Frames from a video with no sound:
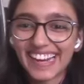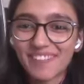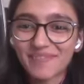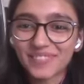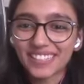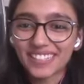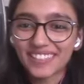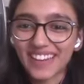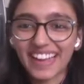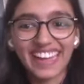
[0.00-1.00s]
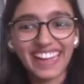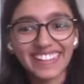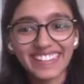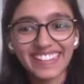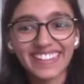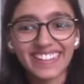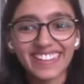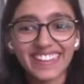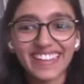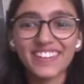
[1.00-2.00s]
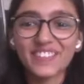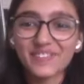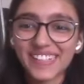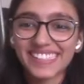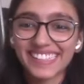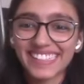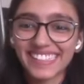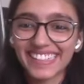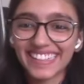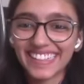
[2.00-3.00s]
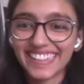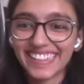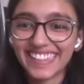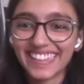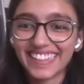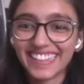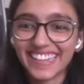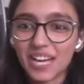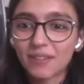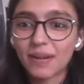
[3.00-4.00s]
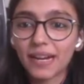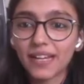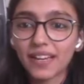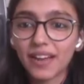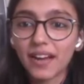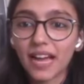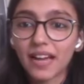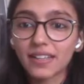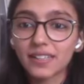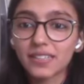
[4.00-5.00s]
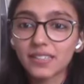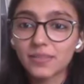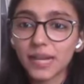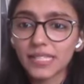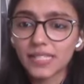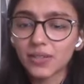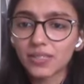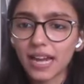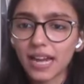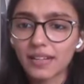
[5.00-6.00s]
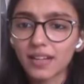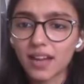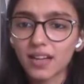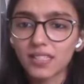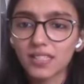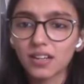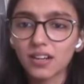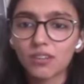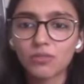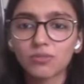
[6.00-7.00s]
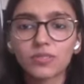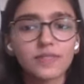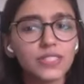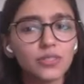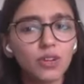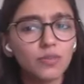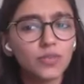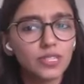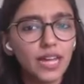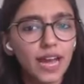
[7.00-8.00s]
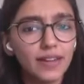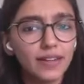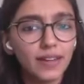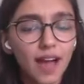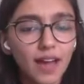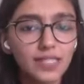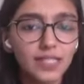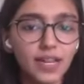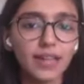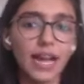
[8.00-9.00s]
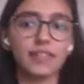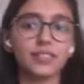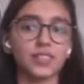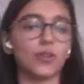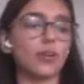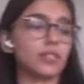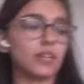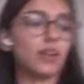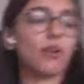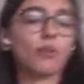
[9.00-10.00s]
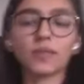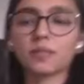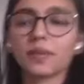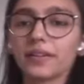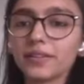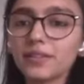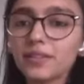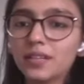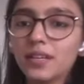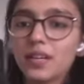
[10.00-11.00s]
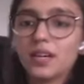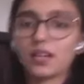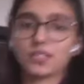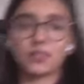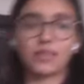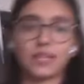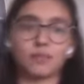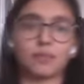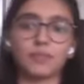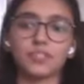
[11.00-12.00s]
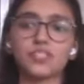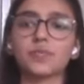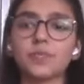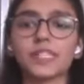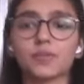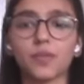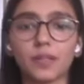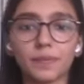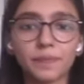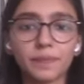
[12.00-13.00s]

Hi Purav, hi Hetal, hello Masi. Why salt added last? No Purav, salt wasn't added last. I added salt along with the butter so that it just mixed well.